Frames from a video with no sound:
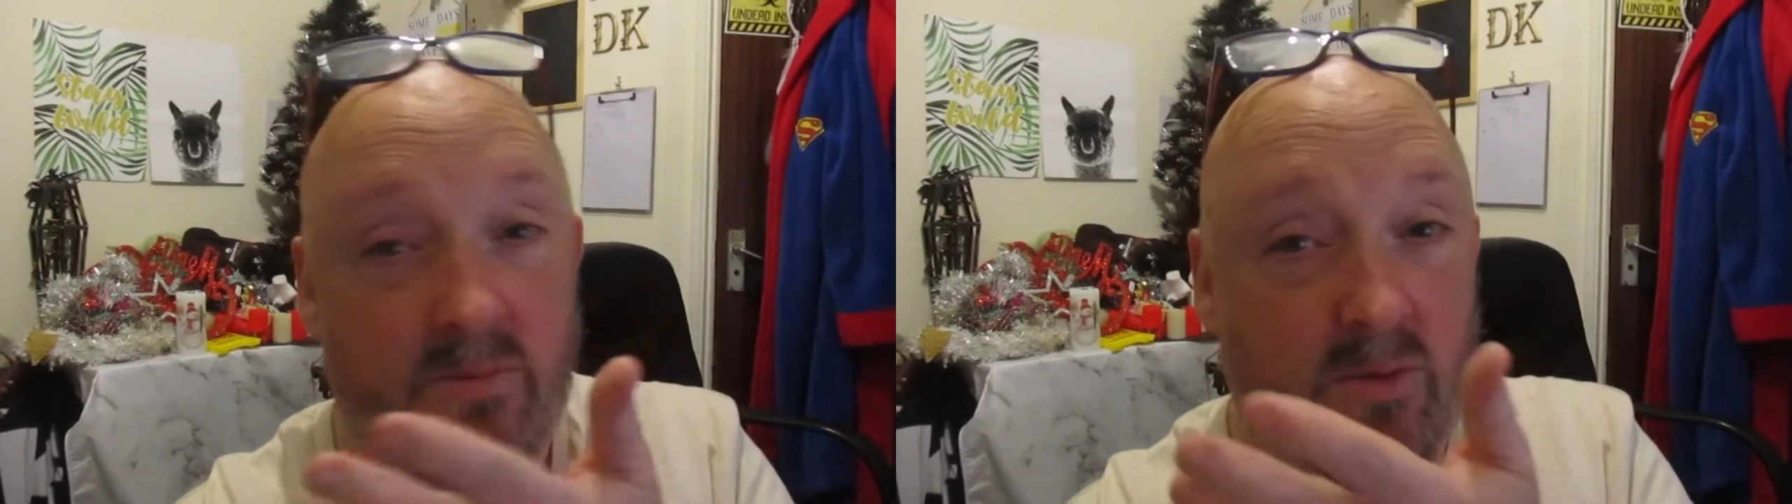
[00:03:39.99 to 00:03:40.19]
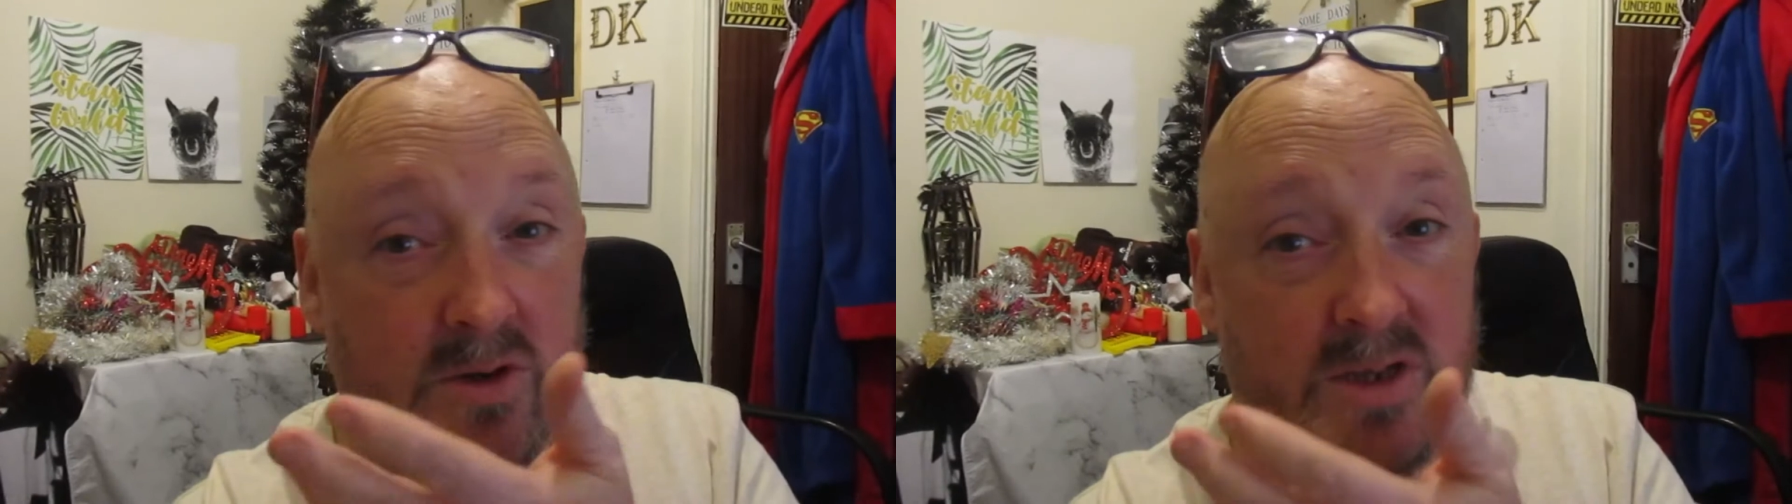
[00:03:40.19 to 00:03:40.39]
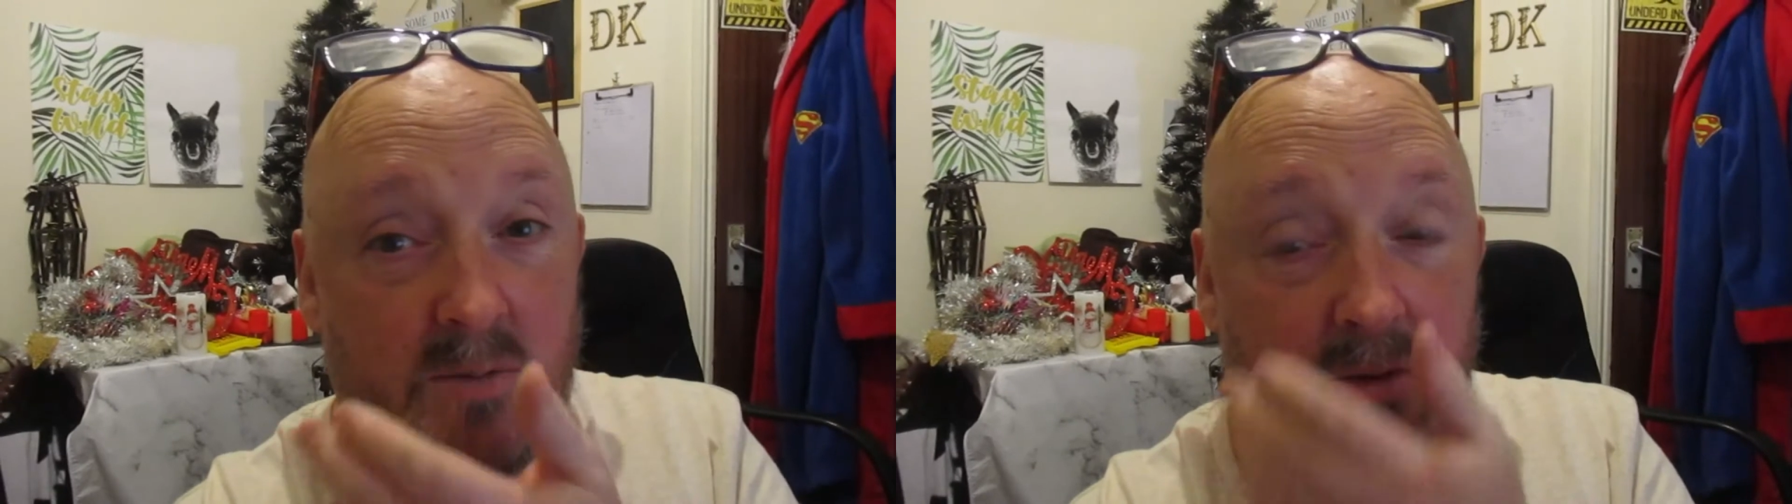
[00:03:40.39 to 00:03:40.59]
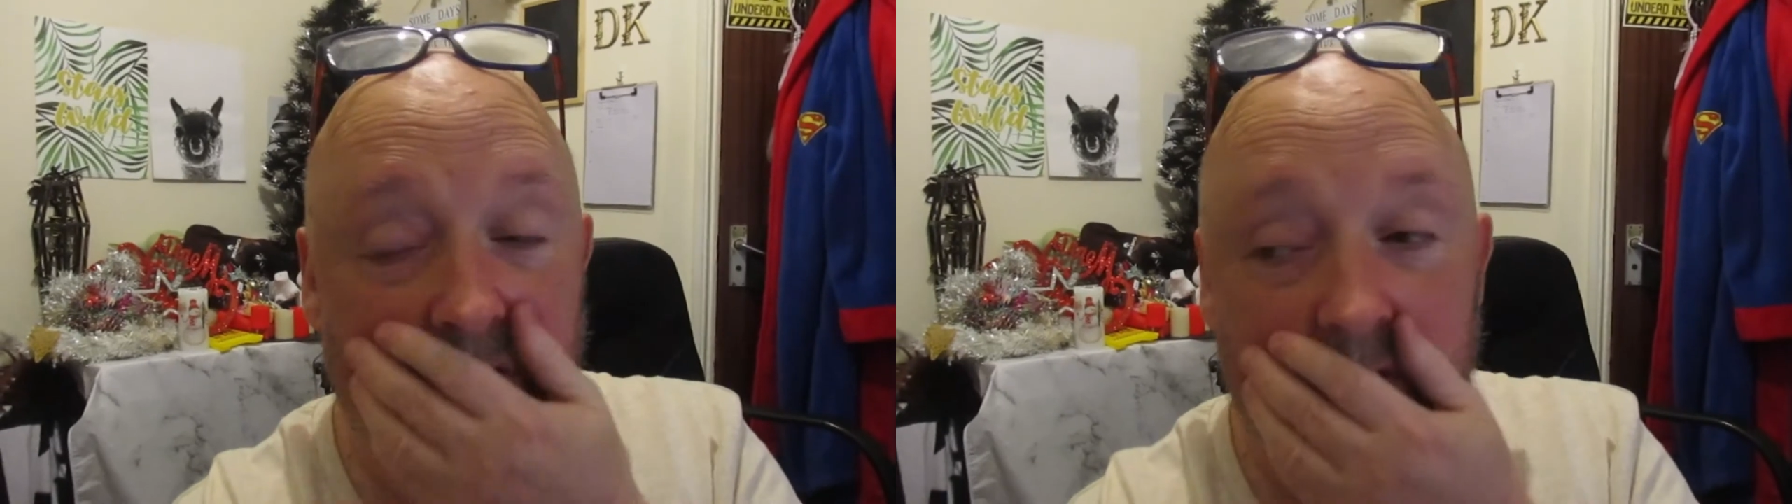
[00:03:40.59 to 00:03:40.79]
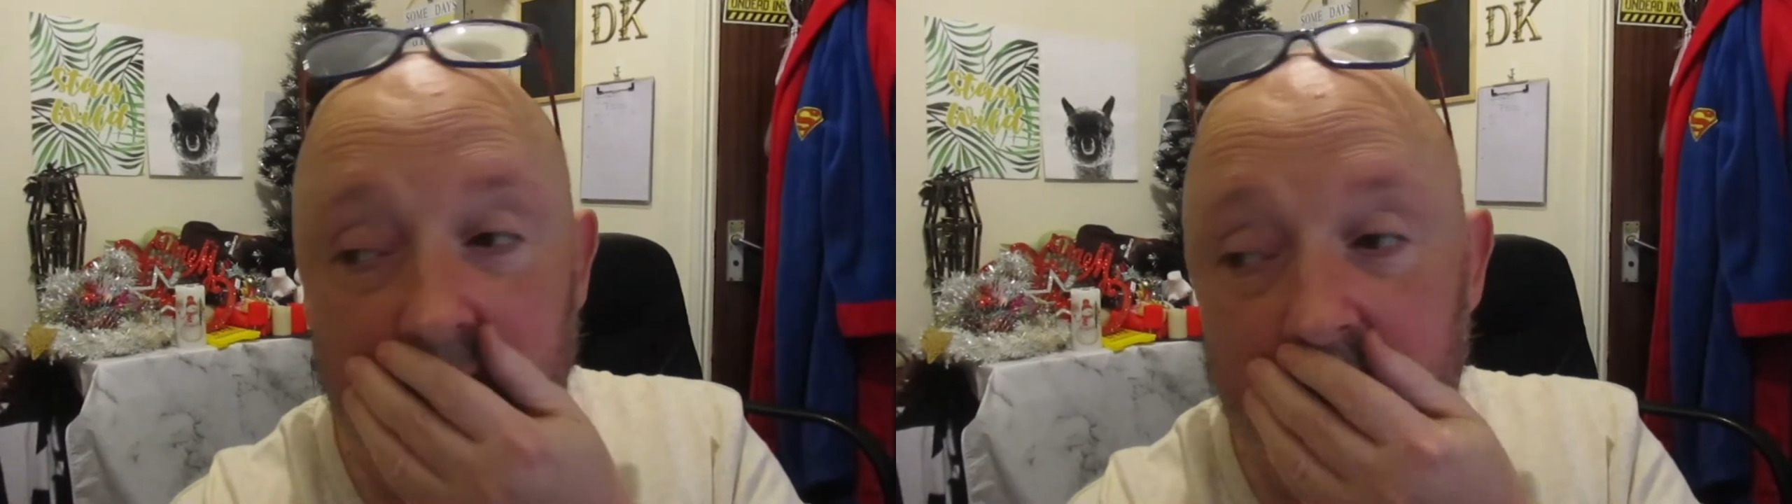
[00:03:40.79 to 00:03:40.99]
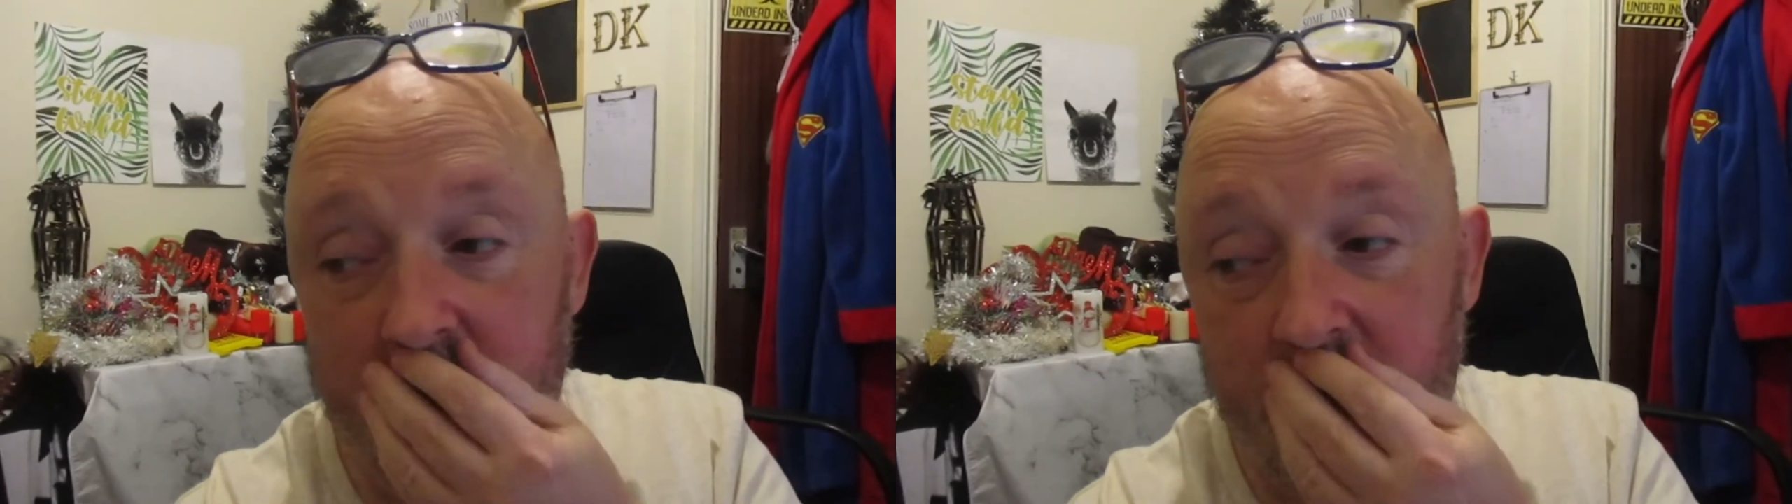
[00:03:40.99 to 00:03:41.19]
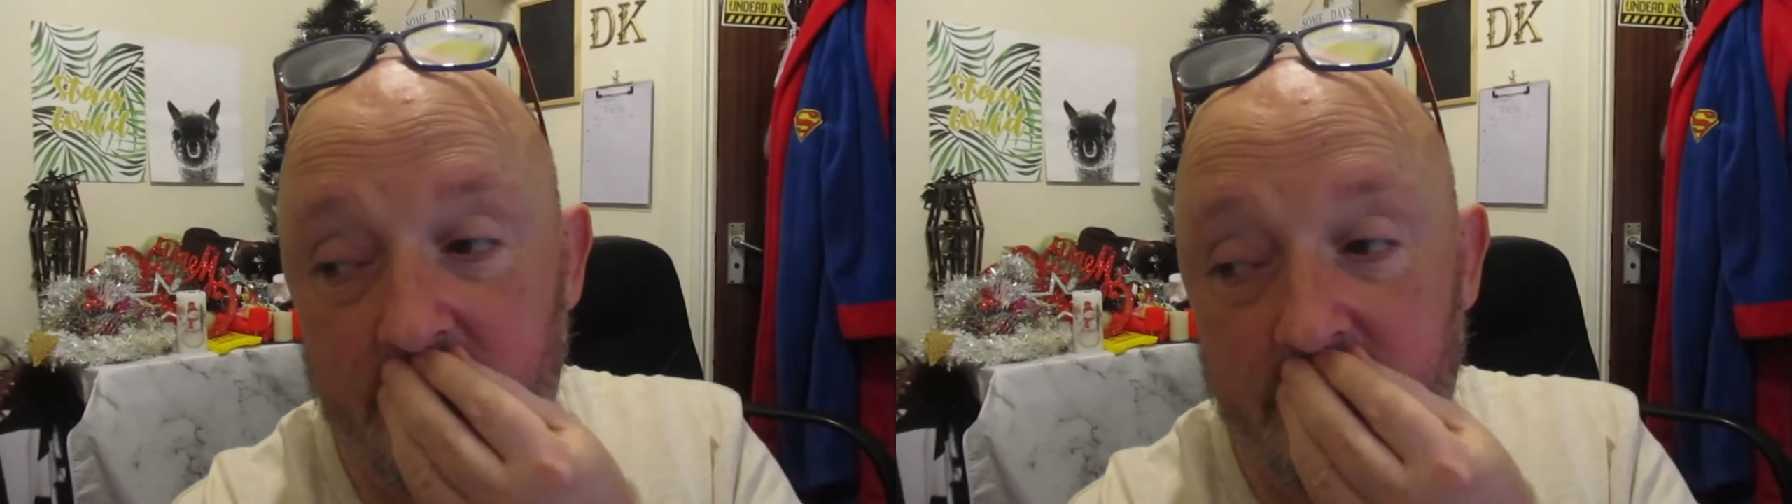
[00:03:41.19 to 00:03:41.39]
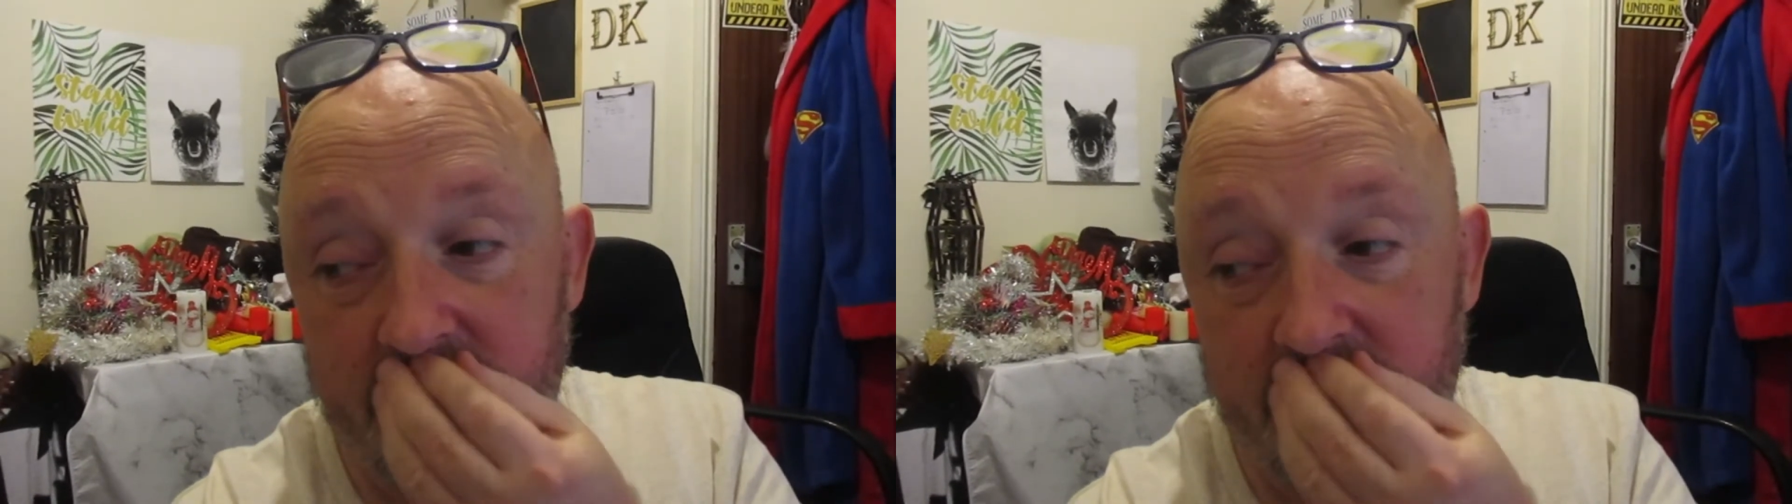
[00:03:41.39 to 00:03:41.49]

watch that one, you see. So